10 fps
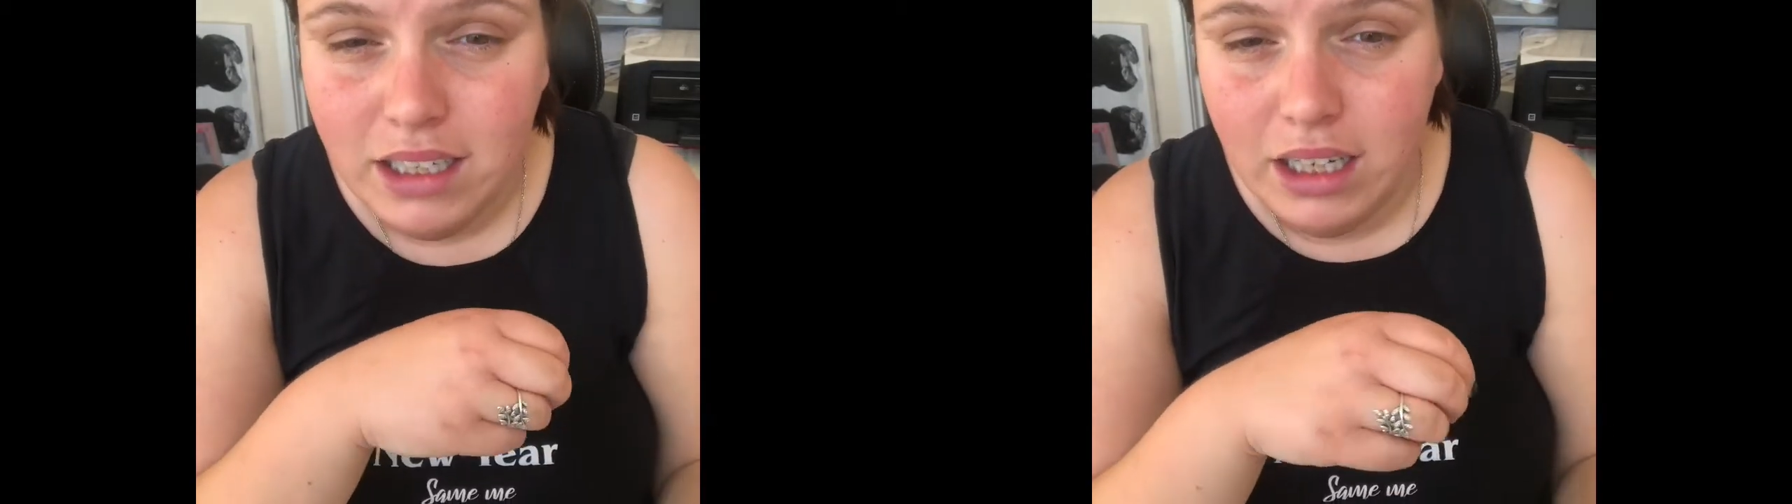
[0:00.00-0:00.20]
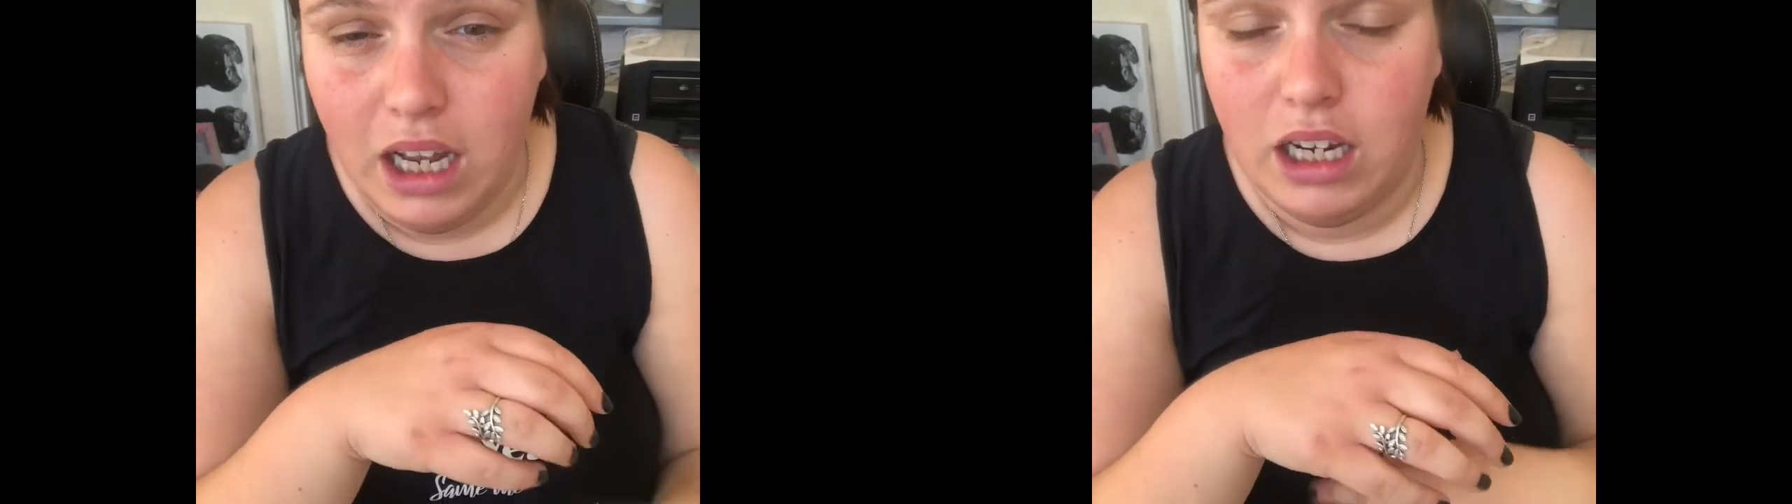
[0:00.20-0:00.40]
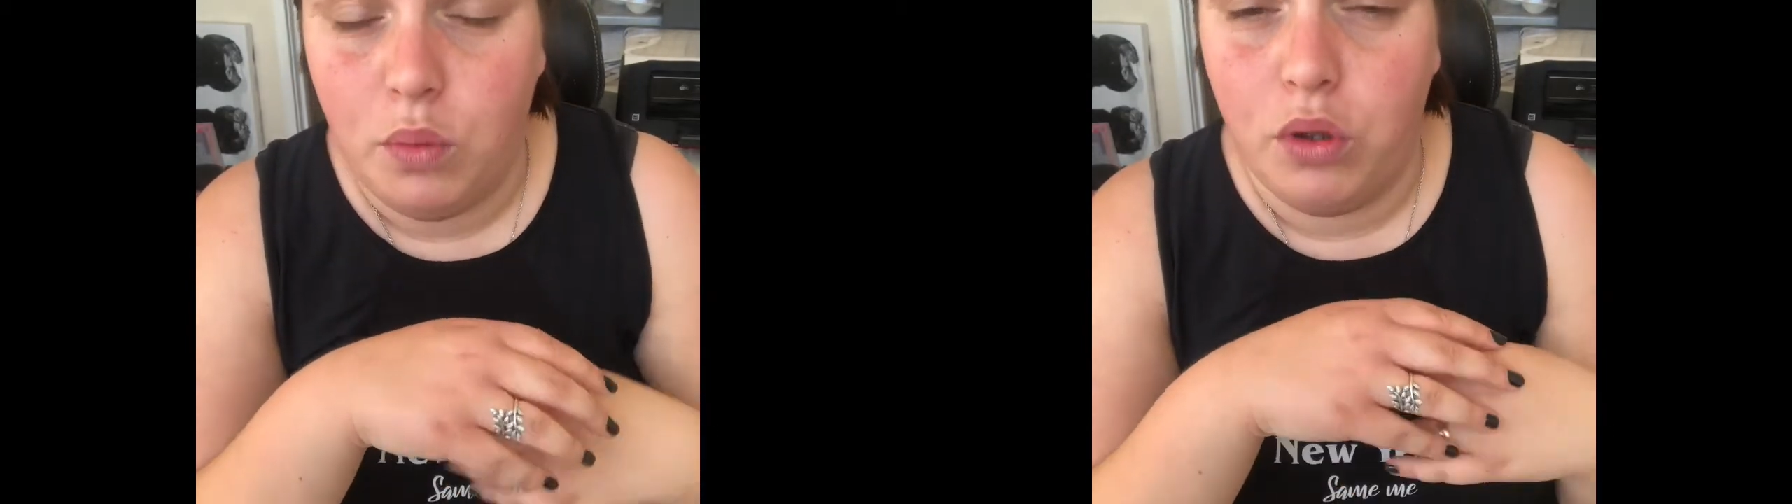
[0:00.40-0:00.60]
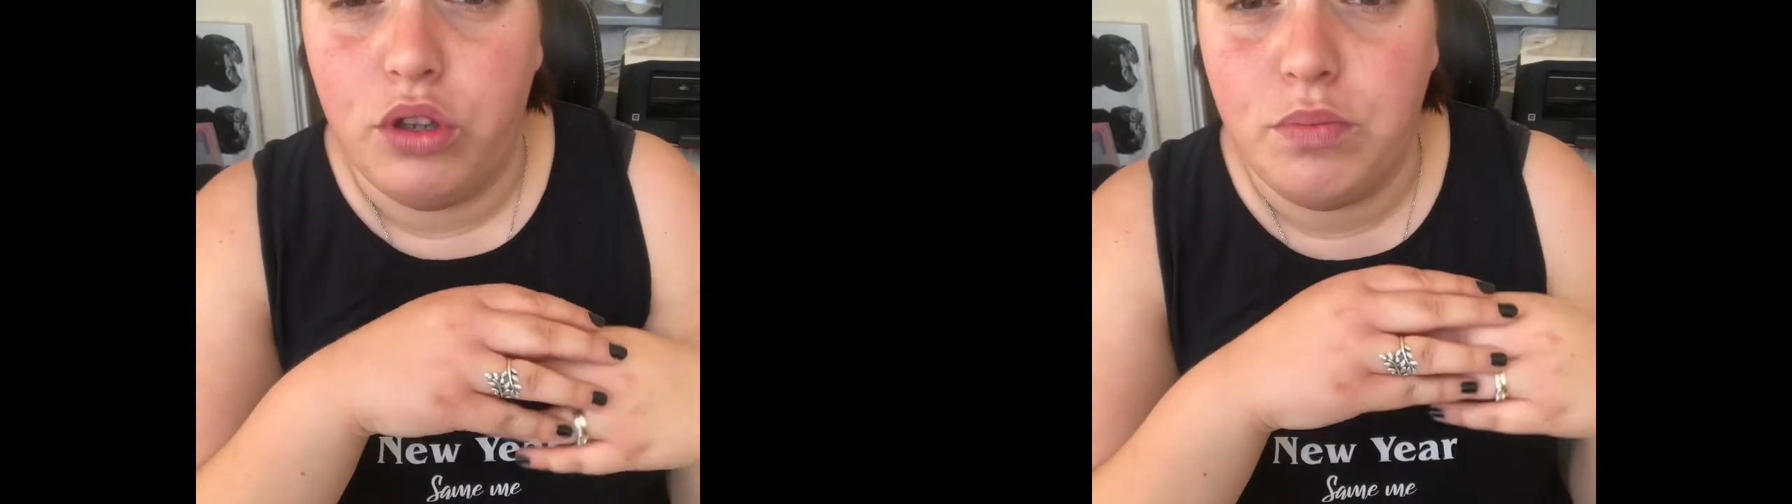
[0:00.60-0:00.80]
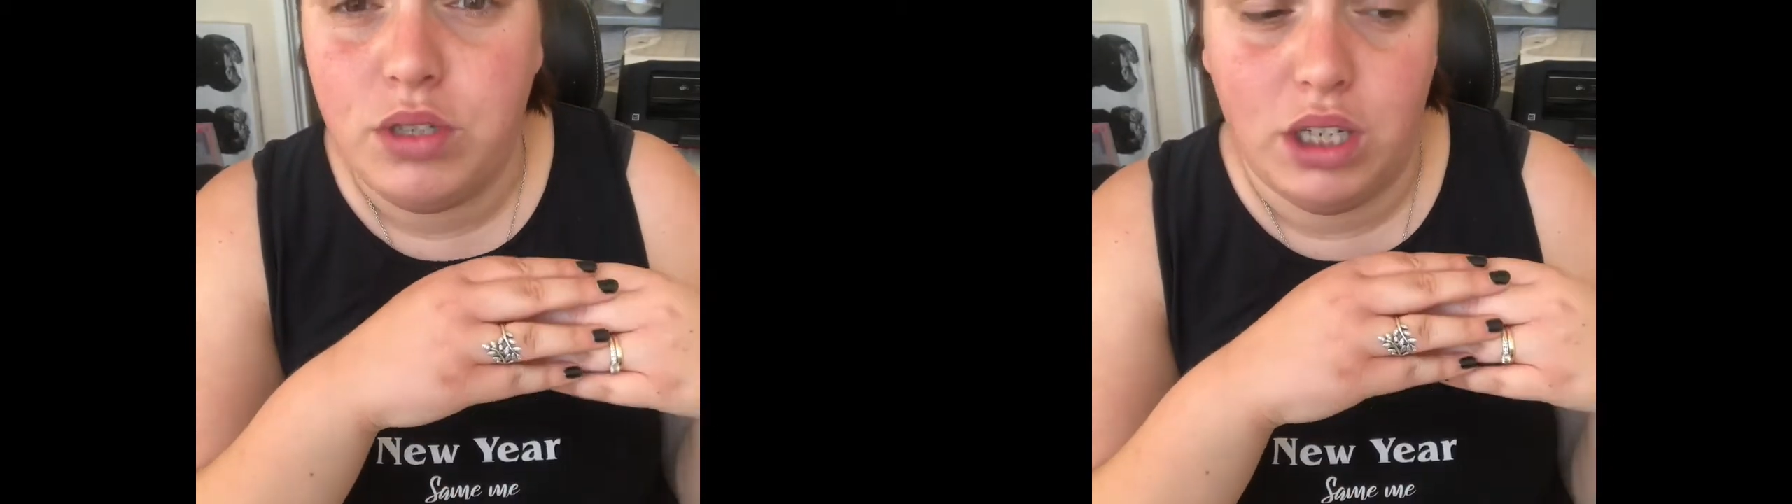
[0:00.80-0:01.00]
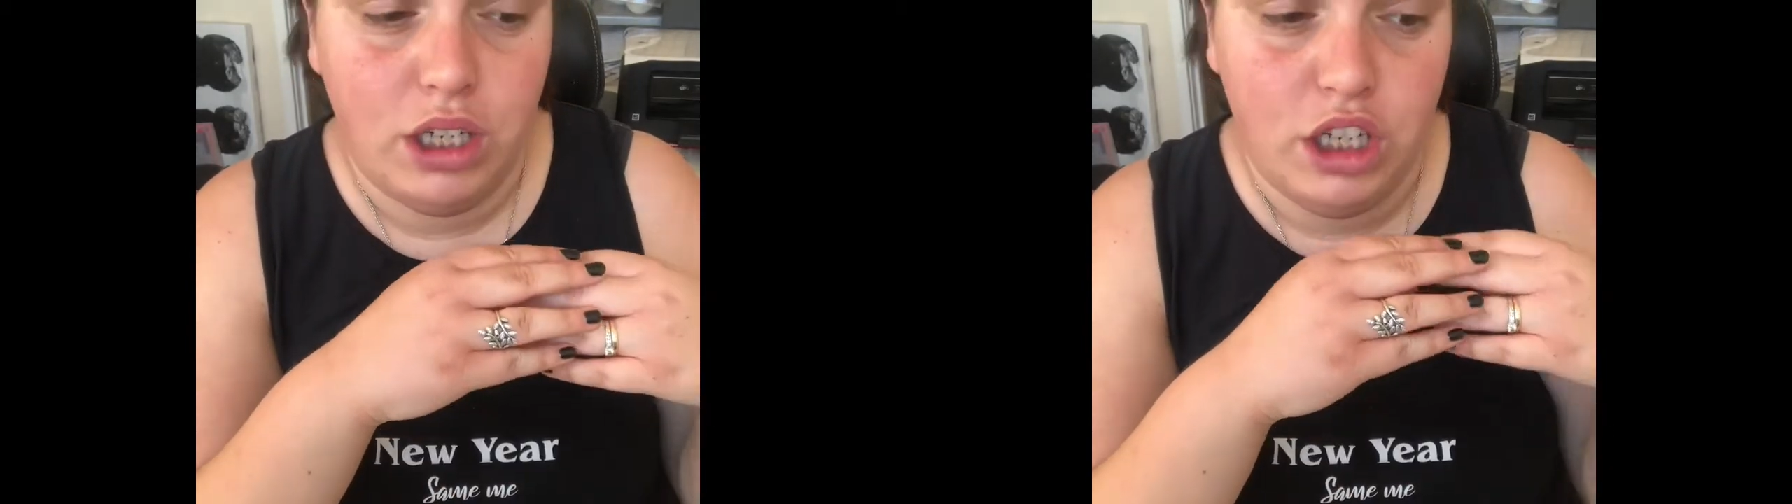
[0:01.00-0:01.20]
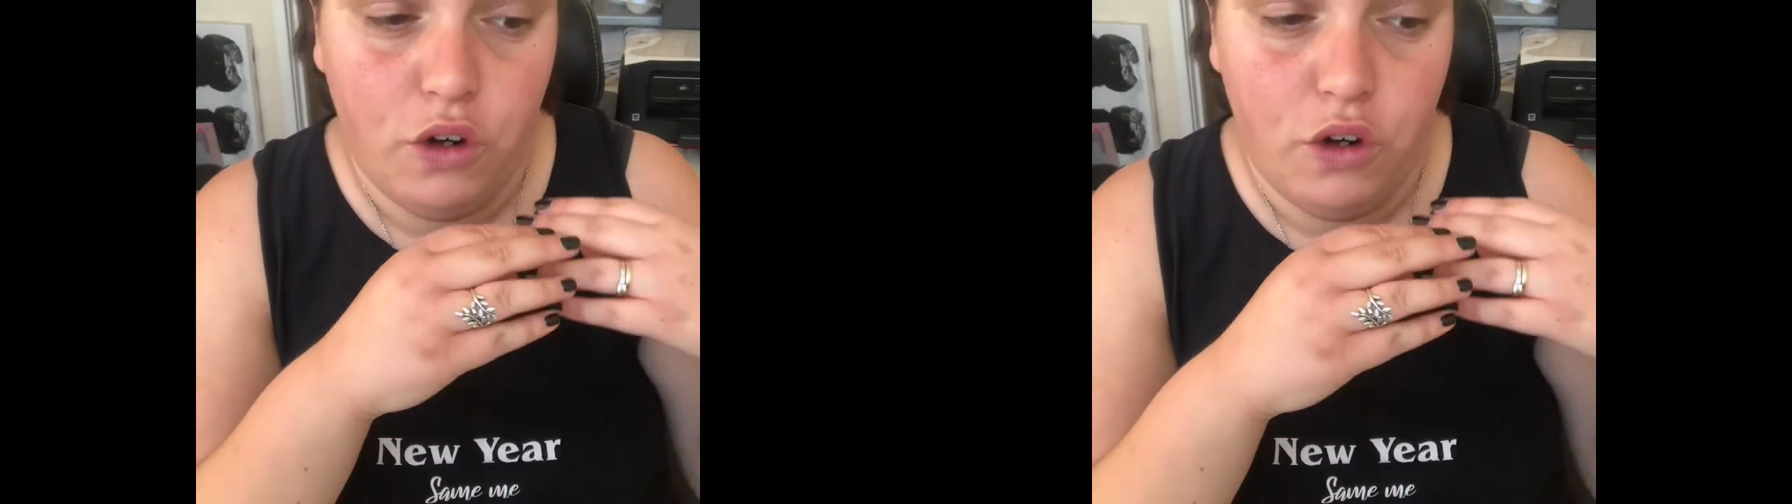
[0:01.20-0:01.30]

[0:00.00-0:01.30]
and I want them to, you know,